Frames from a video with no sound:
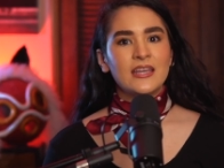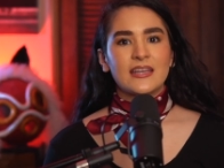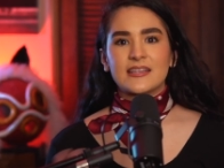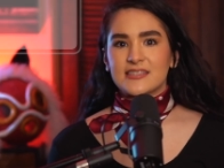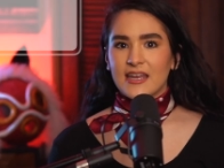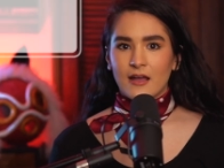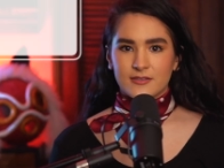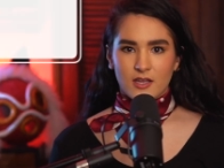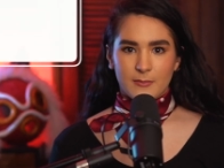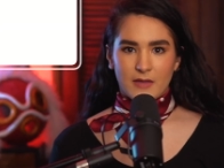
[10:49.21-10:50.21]
Inside Out's
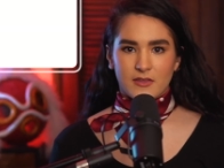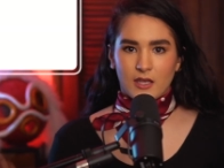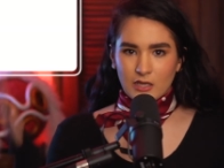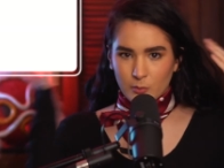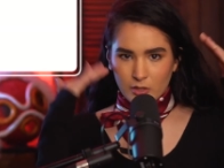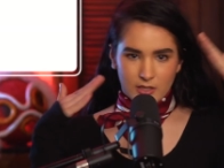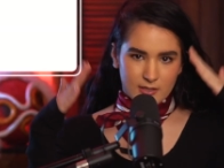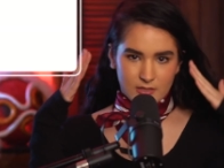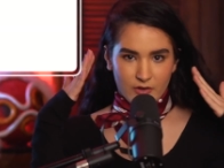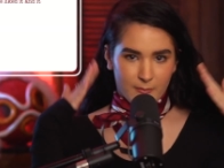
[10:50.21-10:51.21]
all about the inner
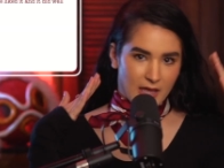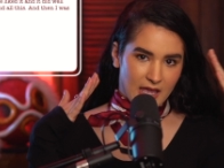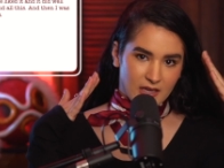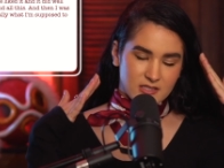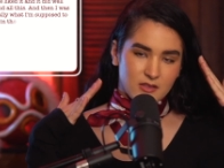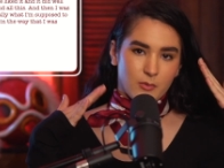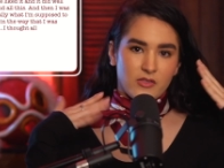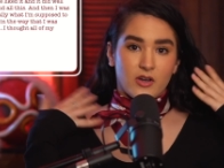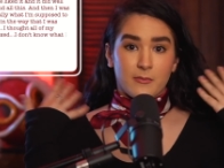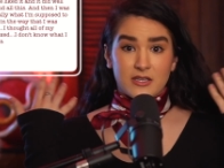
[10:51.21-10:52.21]
workings of our mind and the way
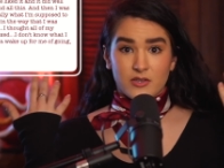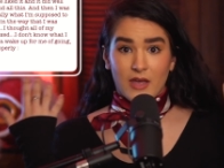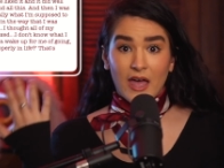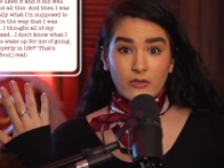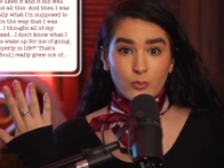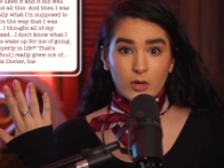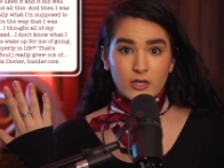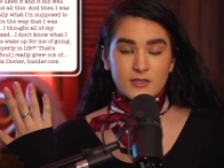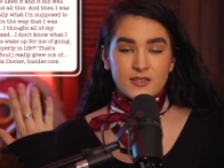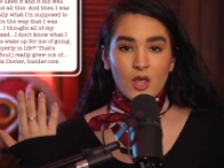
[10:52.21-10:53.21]
that our mental health
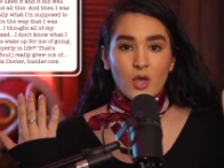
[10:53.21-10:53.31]
works,